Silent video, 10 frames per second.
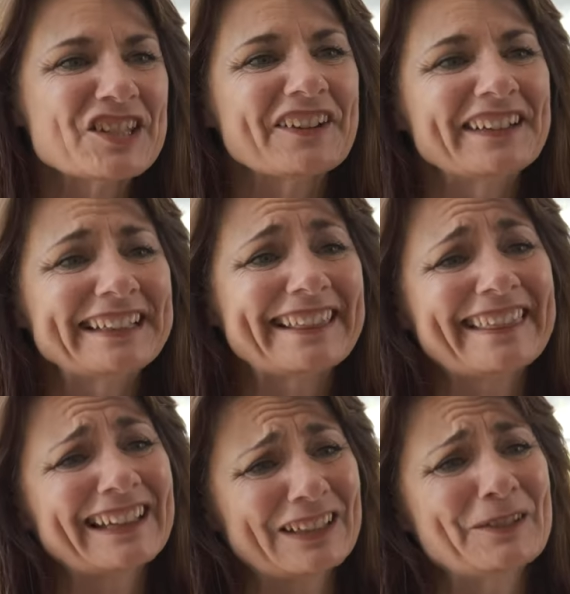Jerri,
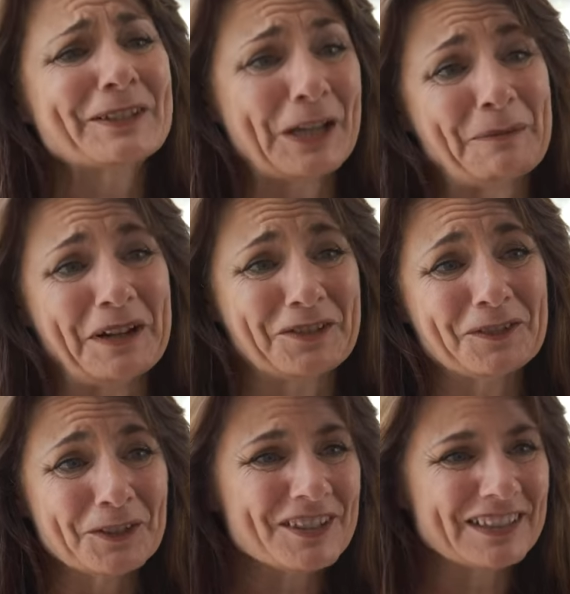thank you so much for
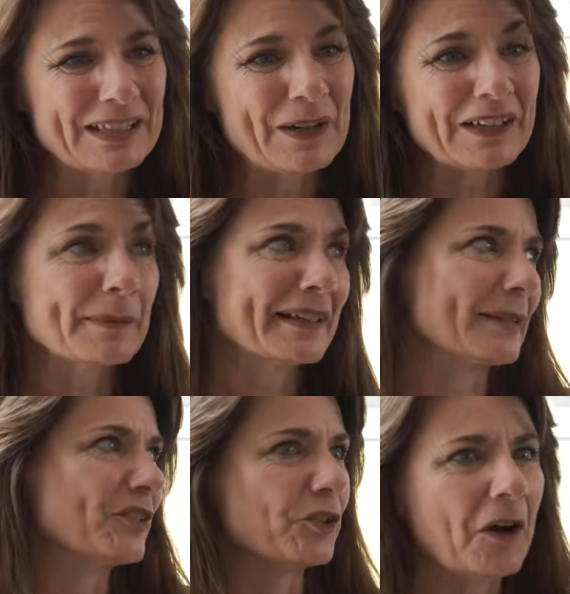not only welcoming us
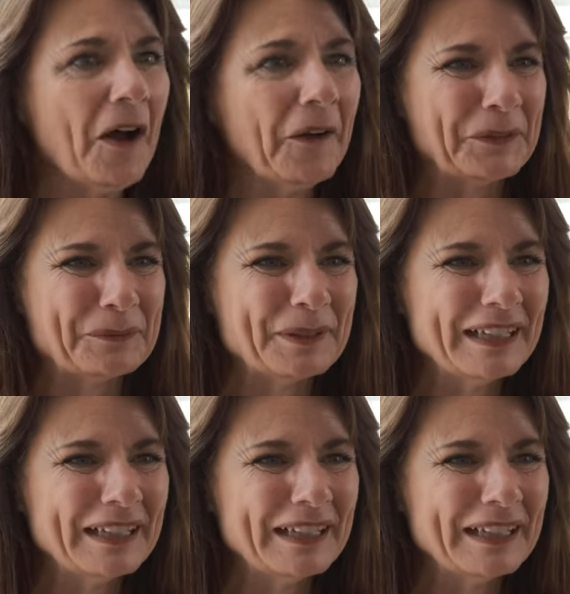into your home,